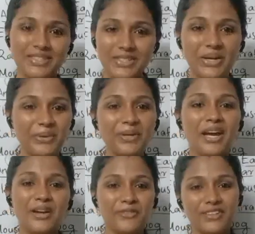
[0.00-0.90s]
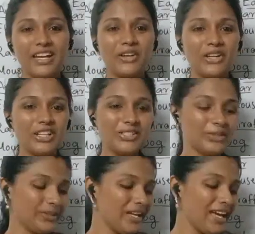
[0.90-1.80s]
So, we are going
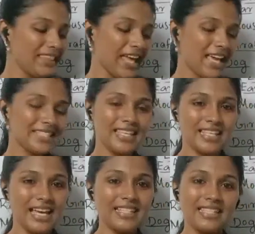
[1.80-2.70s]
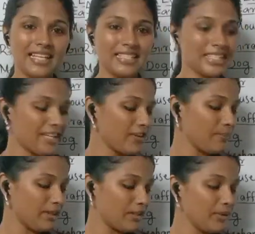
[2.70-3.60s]
to do the exercise that is
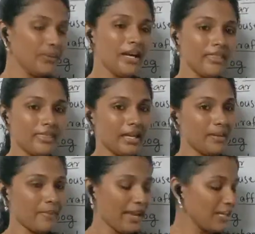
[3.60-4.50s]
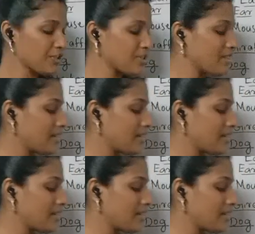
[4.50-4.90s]
given below the image,